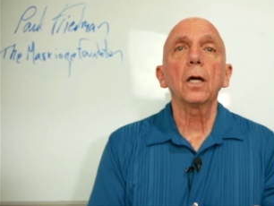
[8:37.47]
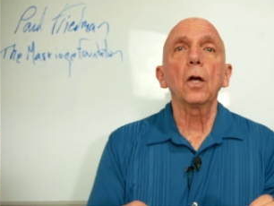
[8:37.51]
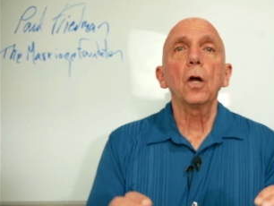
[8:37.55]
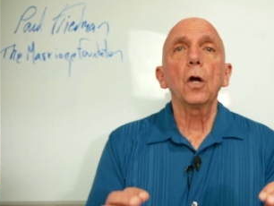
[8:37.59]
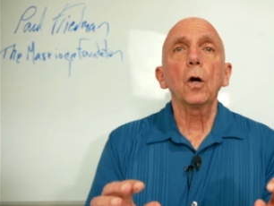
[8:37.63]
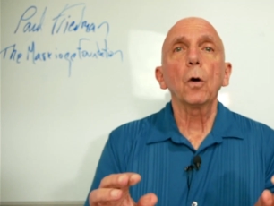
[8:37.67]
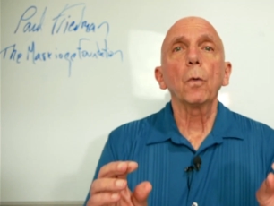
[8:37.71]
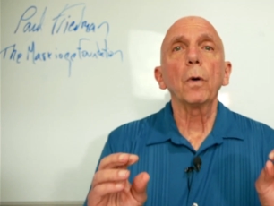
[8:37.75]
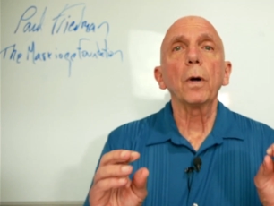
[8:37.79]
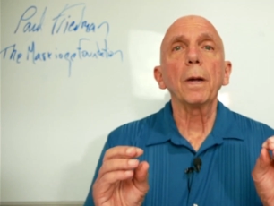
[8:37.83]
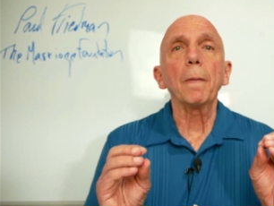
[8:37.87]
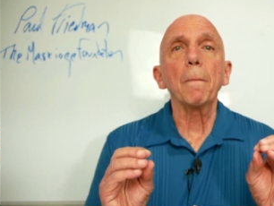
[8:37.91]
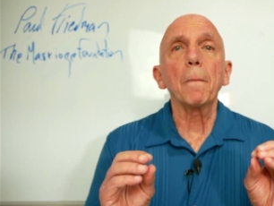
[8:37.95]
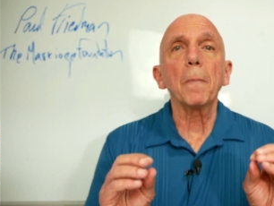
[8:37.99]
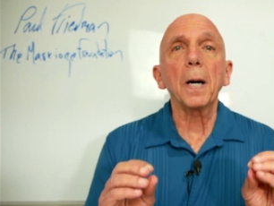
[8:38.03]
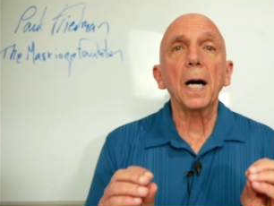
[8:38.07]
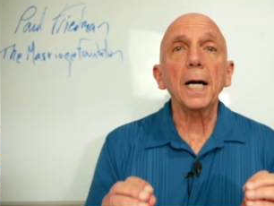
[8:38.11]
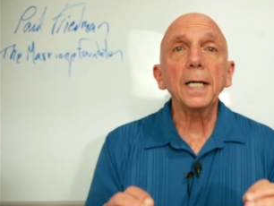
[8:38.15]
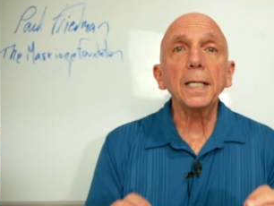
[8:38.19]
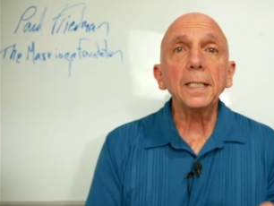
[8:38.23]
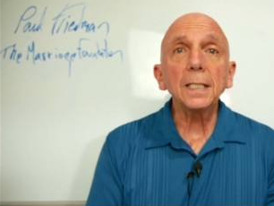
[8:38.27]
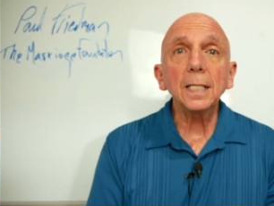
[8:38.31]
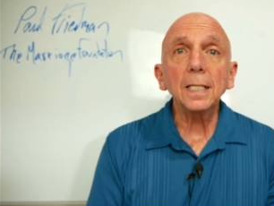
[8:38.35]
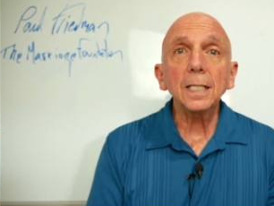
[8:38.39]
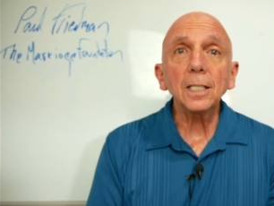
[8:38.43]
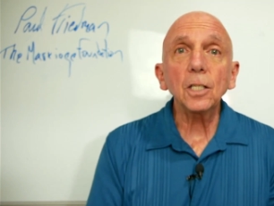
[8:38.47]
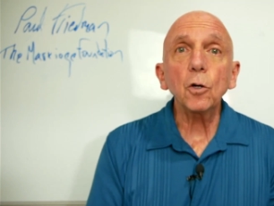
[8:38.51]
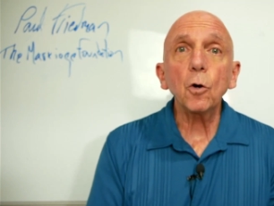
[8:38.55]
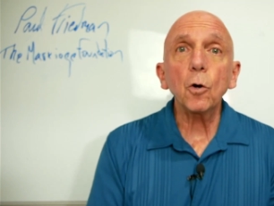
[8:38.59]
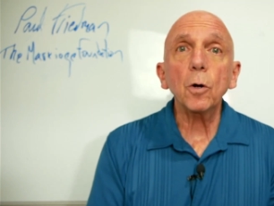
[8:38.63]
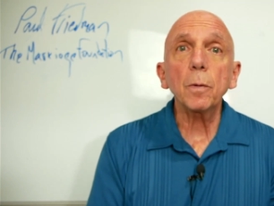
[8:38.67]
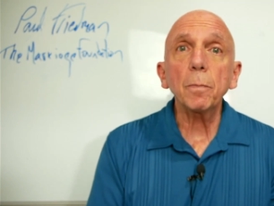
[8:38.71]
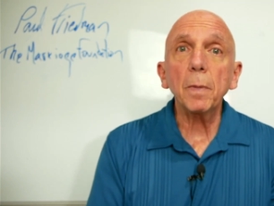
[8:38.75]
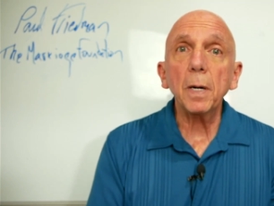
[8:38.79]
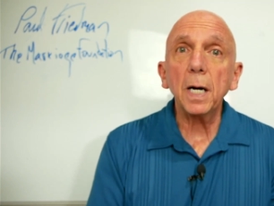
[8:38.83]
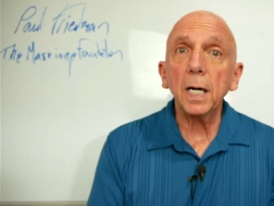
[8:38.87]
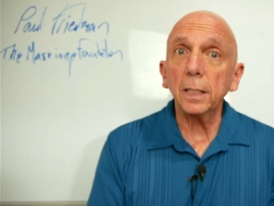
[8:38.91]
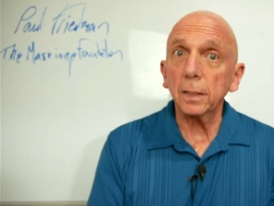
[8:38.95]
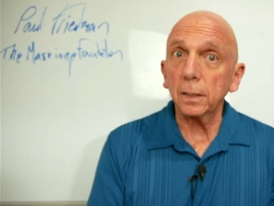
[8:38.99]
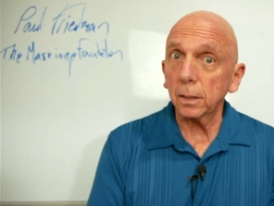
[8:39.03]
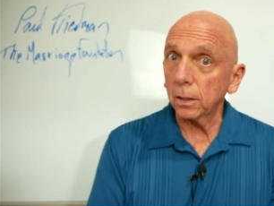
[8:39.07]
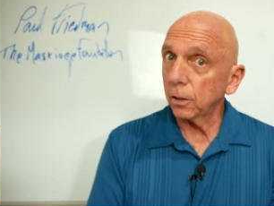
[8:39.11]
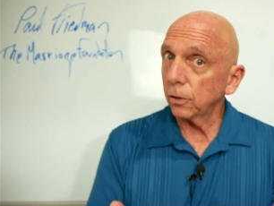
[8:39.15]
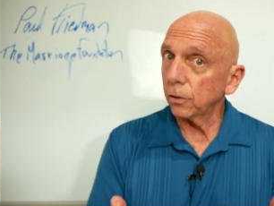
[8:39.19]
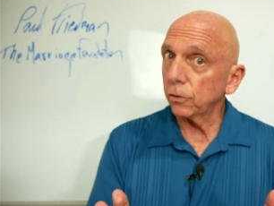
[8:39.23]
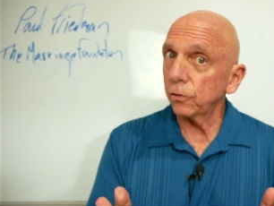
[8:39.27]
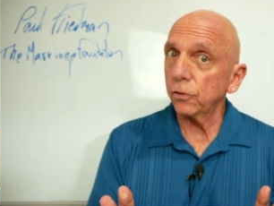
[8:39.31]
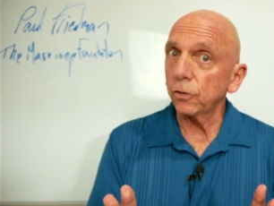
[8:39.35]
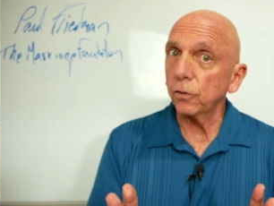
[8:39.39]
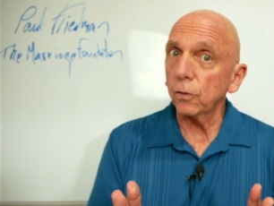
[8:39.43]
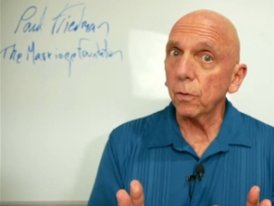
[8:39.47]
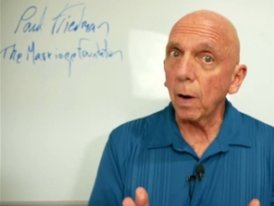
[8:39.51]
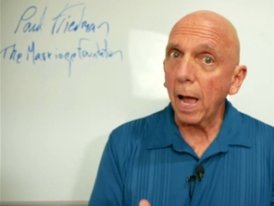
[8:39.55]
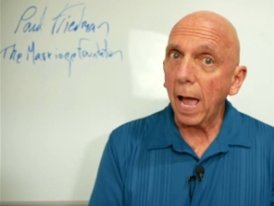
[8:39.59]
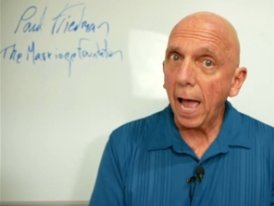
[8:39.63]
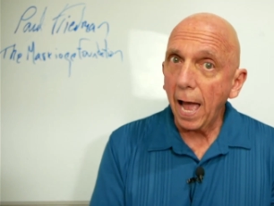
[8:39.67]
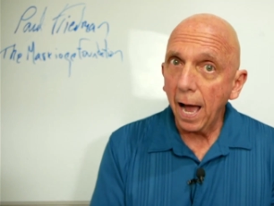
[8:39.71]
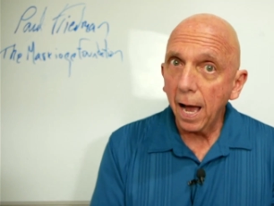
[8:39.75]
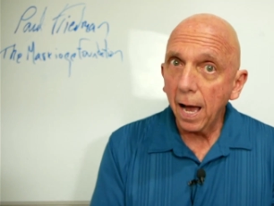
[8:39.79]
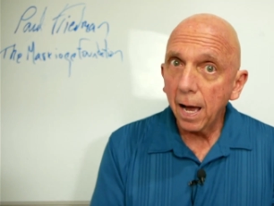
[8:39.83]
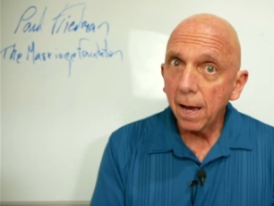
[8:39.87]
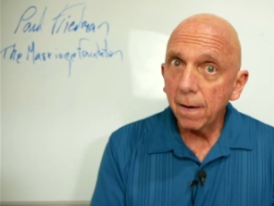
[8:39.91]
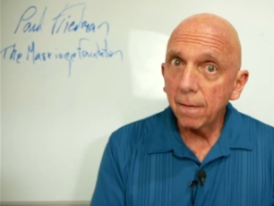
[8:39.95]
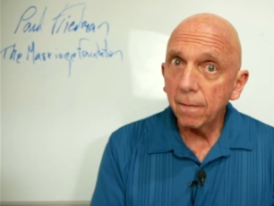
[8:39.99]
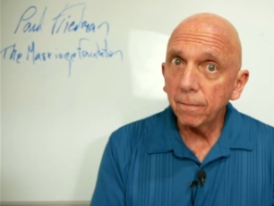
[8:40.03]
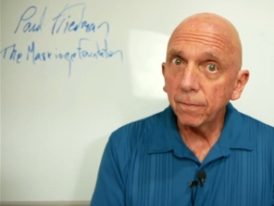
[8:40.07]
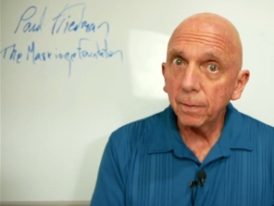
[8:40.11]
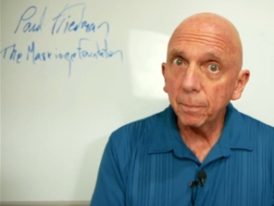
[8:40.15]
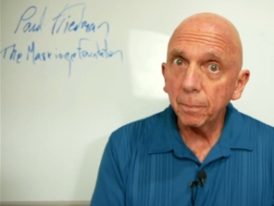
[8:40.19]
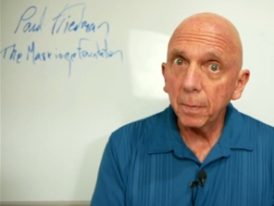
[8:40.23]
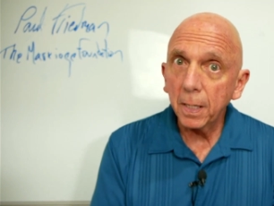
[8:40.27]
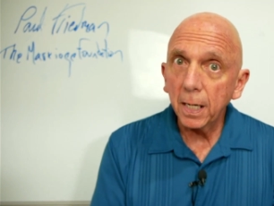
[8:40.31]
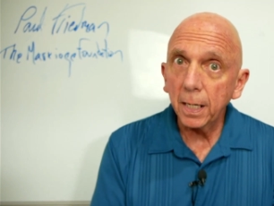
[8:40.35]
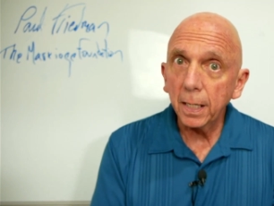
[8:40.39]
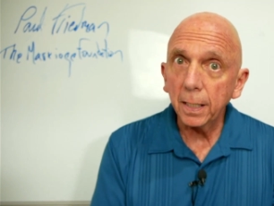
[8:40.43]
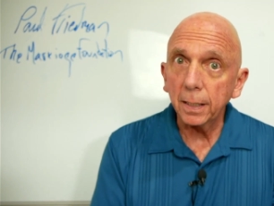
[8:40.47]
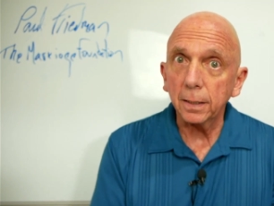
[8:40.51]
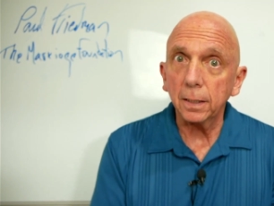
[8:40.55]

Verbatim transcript: reminding your mind, because you have a mind,